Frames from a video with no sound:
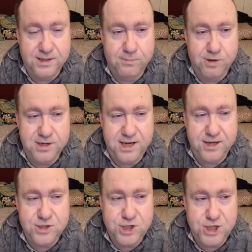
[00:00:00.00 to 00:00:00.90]
monkey
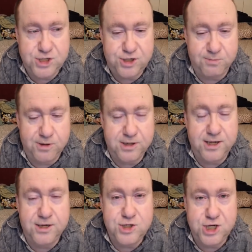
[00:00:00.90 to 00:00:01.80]
and
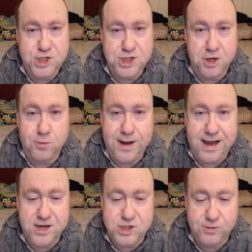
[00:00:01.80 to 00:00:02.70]
GGO
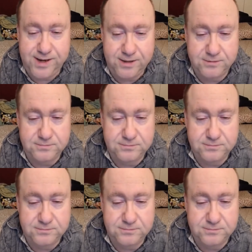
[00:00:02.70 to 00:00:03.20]
ratted you out.